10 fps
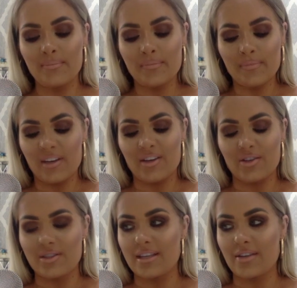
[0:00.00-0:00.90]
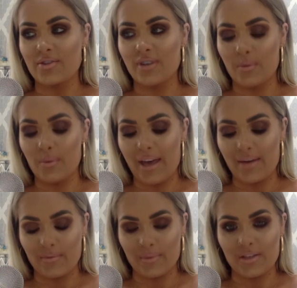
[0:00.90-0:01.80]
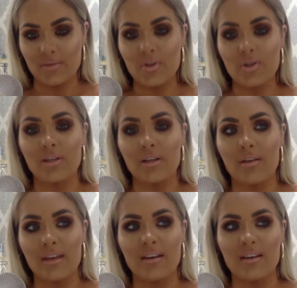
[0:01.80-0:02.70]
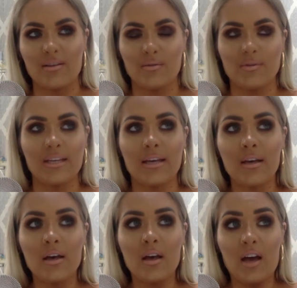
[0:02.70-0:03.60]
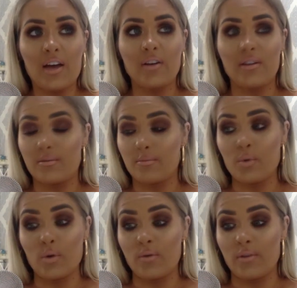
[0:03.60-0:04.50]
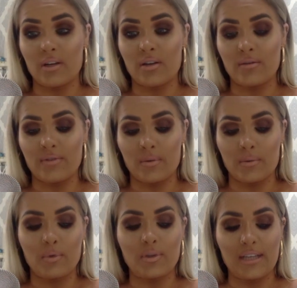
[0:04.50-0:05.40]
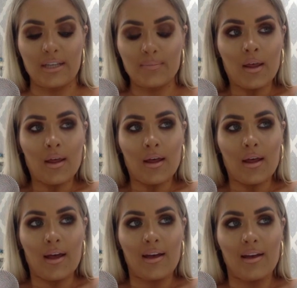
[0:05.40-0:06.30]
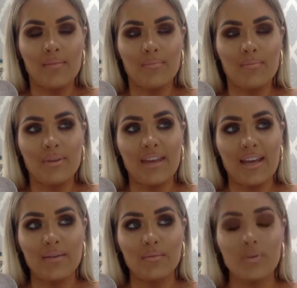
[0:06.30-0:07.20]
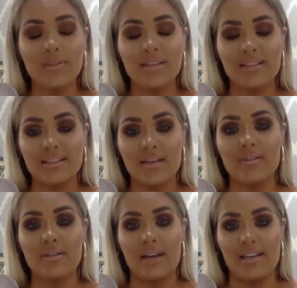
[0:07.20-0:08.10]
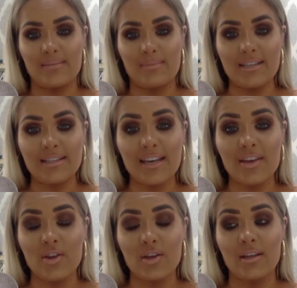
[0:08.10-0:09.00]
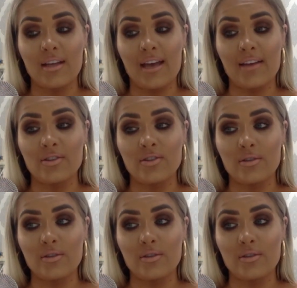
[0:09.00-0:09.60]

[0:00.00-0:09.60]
I could just tell straight away with my intuition, I think. And obviously I couldn't move and I couldn't feel my body. But then once I discovered guided meditation and